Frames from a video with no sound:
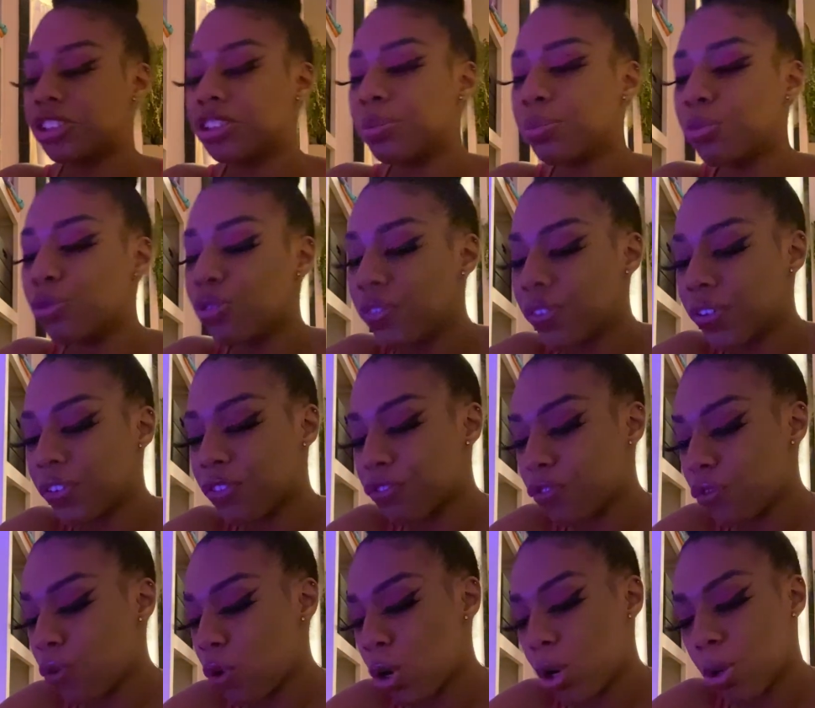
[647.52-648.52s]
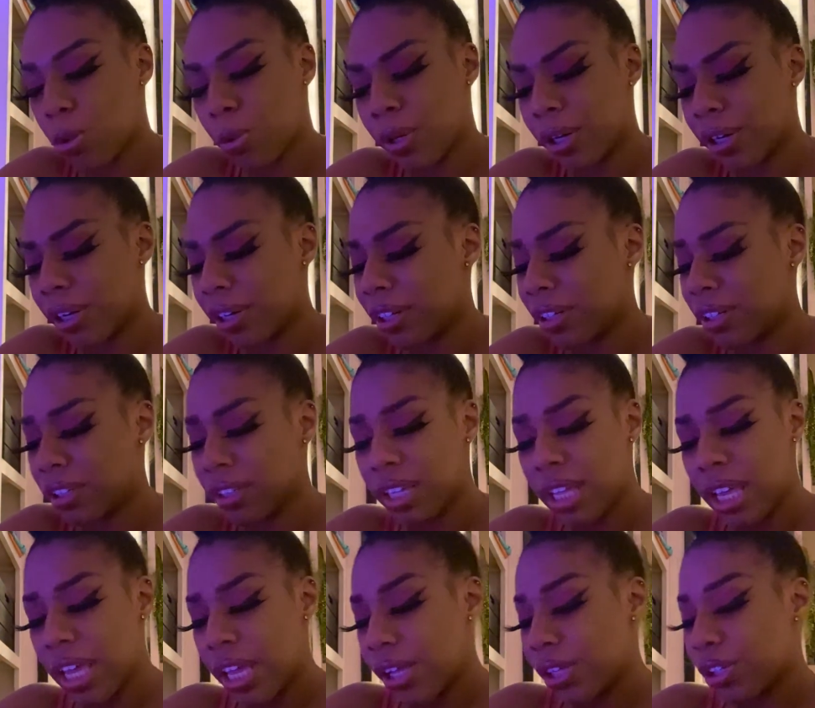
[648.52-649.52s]
You're moving forward.
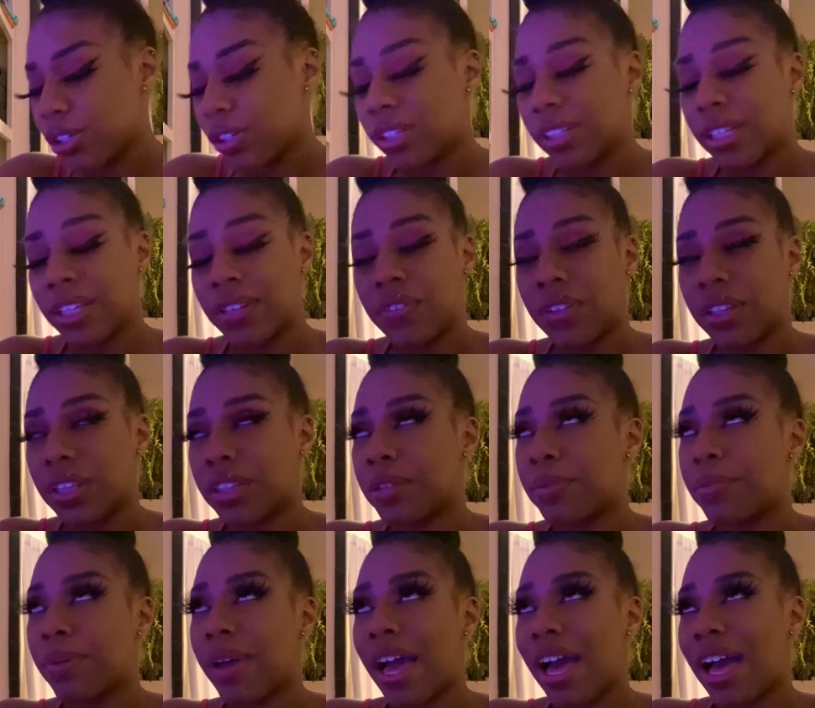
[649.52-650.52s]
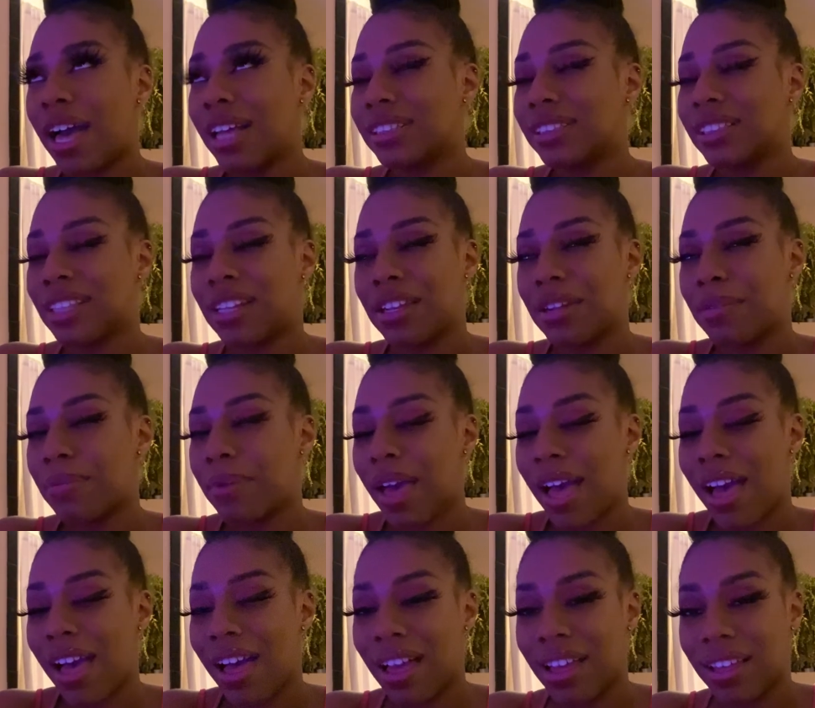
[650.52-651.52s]
You're leaving the past in the
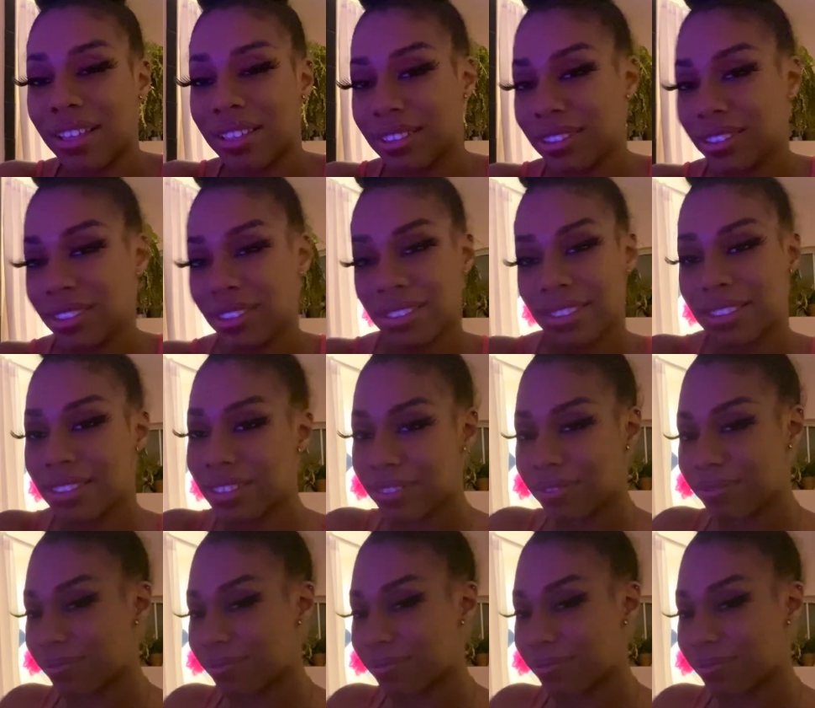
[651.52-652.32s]
past.